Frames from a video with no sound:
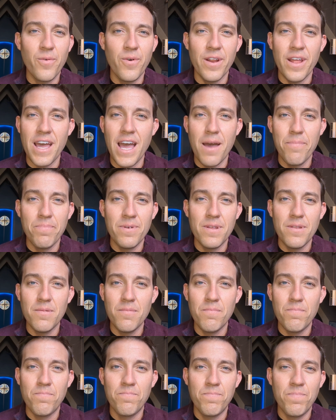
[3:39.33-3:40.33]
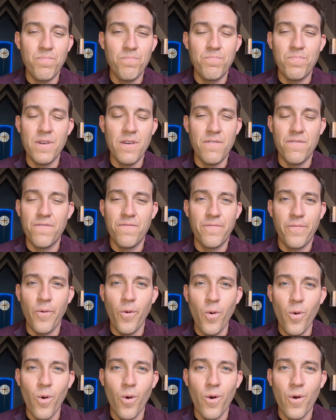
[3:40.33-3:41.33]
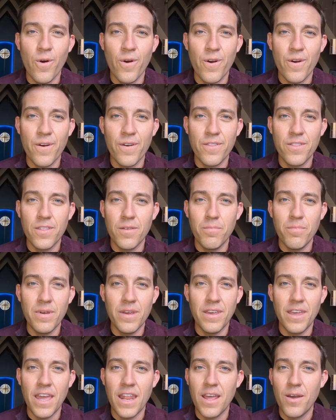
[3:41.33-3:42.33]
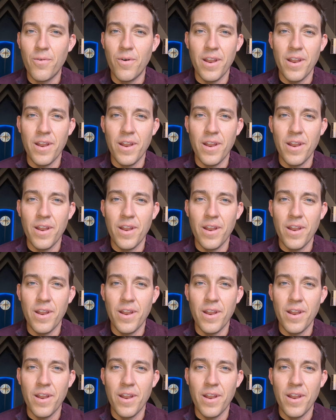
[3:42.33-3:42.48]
What happened before the beginning?